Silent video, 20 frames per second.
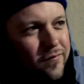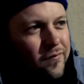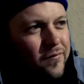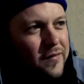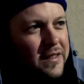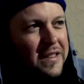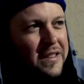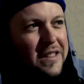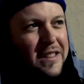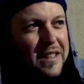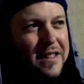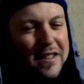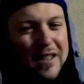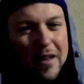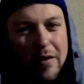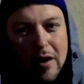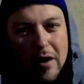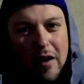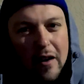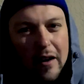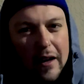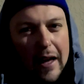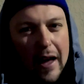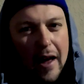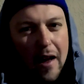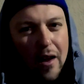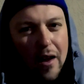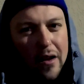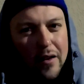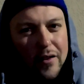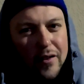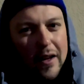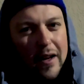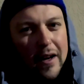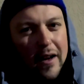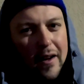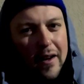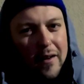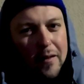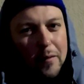six, 700 cals and
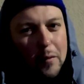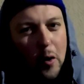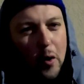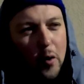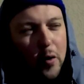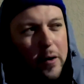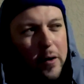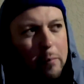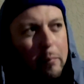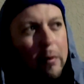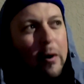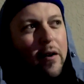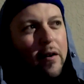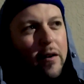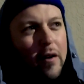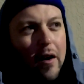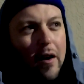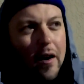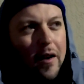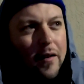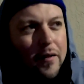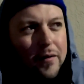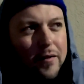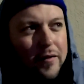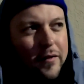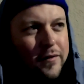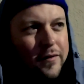I already burned off,